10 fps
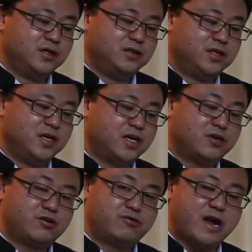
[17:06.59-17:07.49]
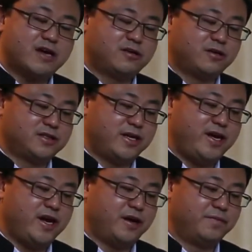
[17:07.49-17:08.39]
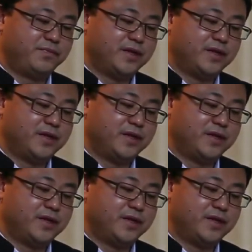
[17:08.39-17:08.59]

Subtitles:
the characters here,